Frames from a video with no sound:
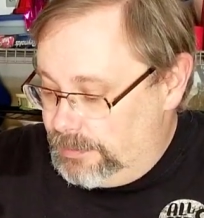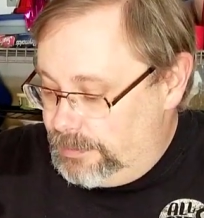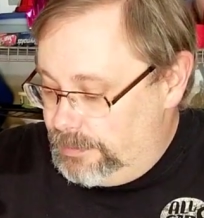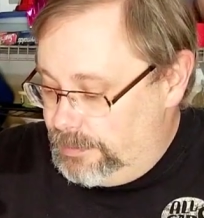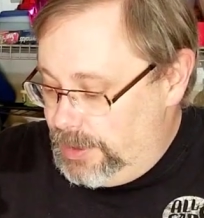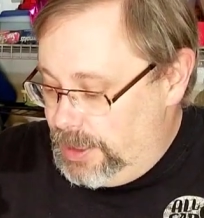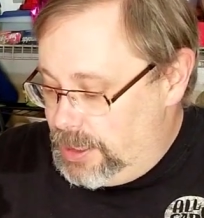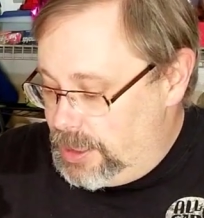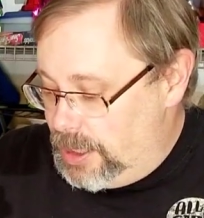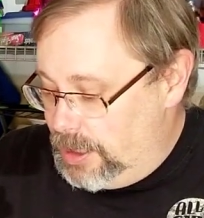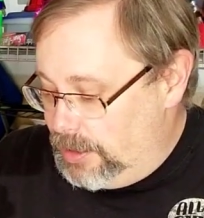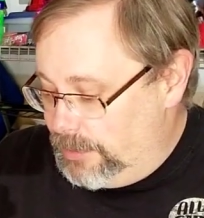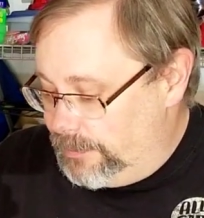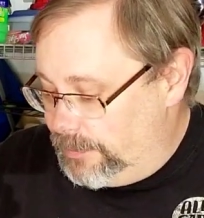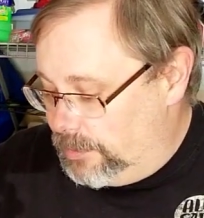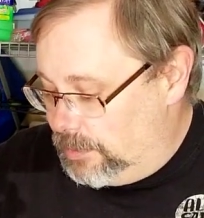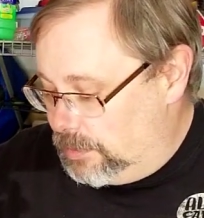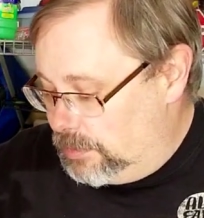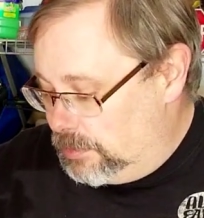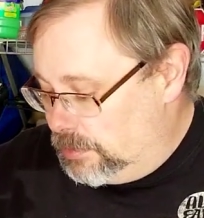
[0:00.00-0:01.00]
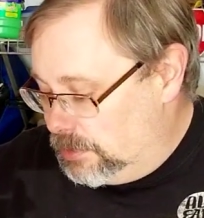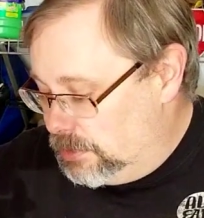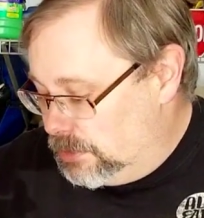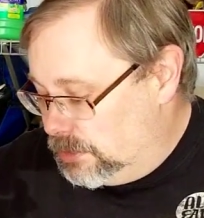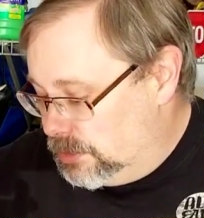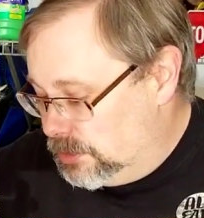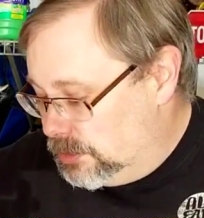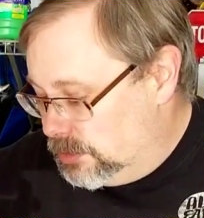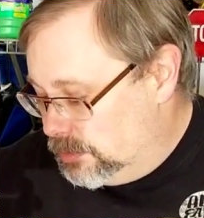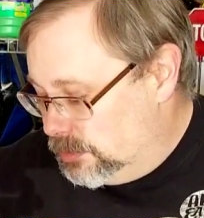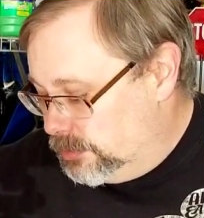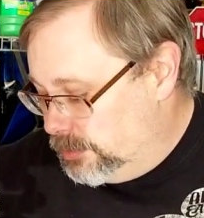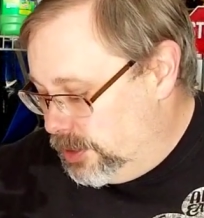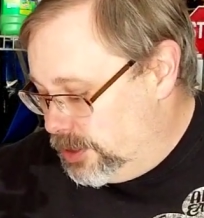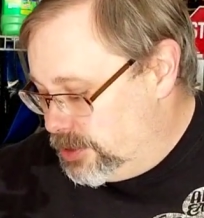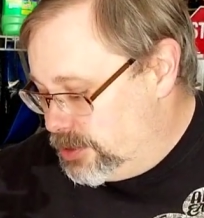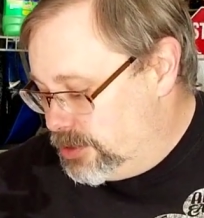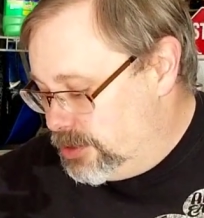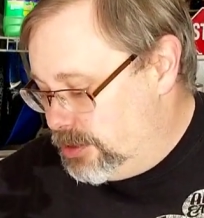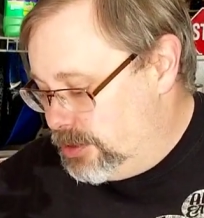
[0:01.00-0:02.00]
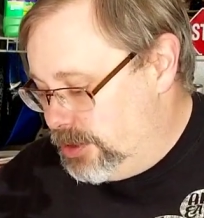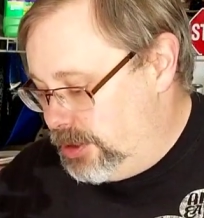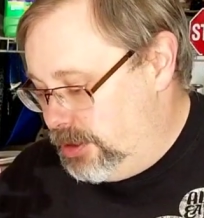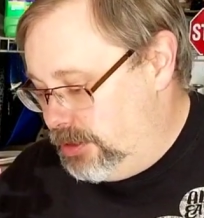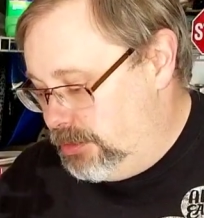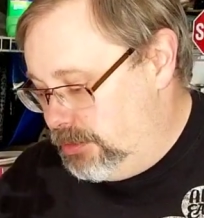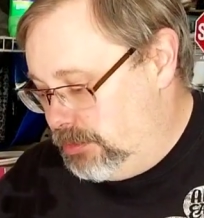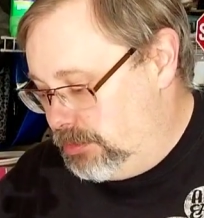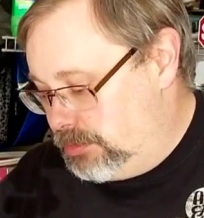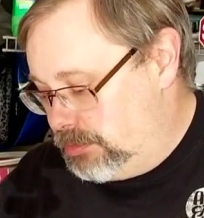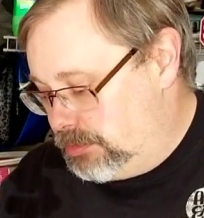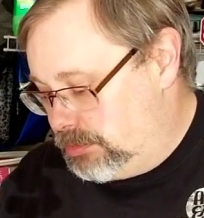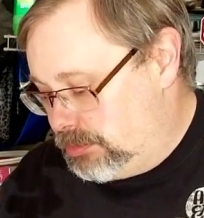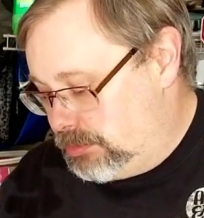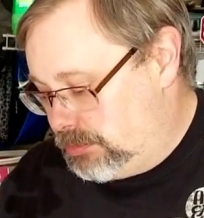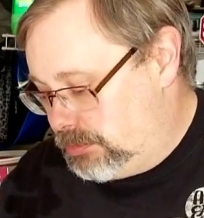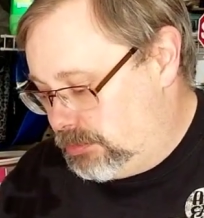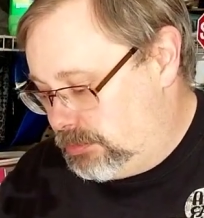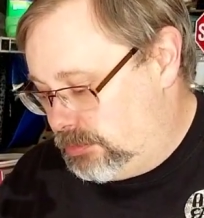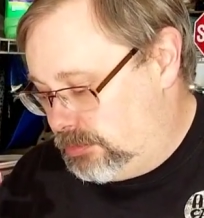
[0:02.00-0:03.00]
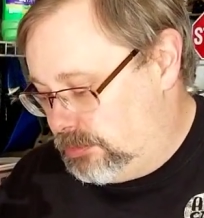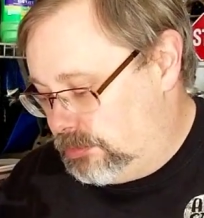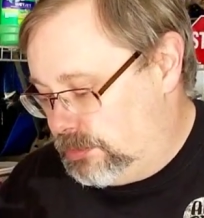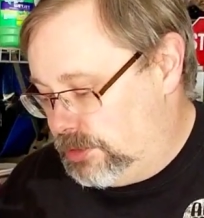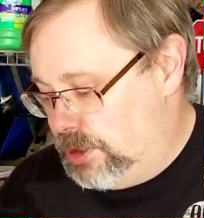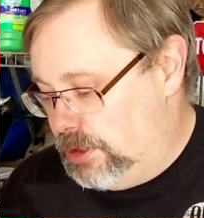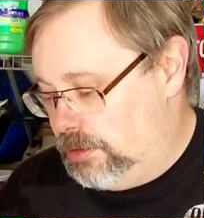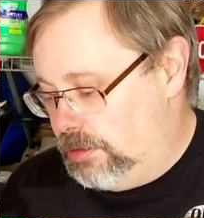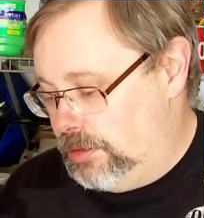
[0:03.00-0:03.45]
be careful. Make sure you don't